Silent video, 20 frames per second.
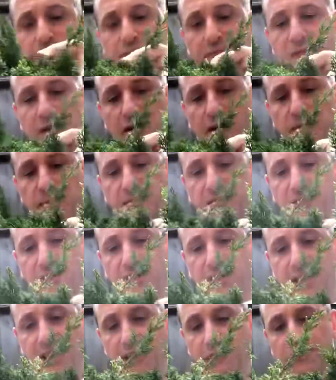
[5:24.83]
I'm going to be
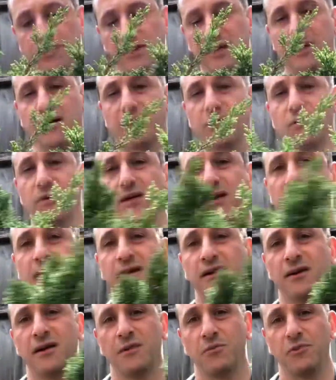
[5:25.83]
very careful here. I don't want to
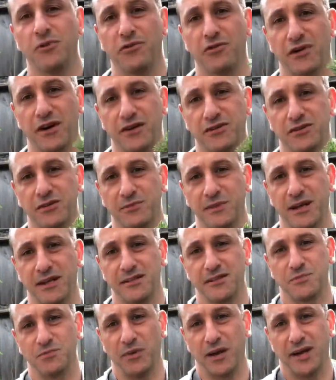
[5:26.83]
move around too
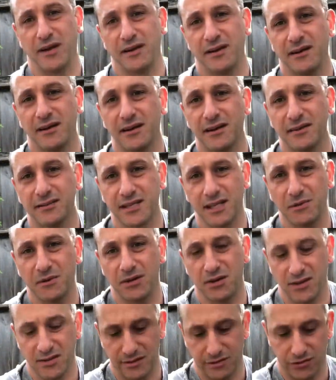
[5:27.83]
much, but it's going to be a
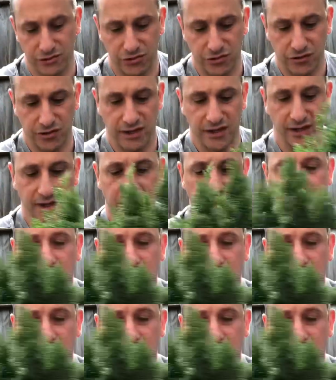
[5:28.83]
nice little tree.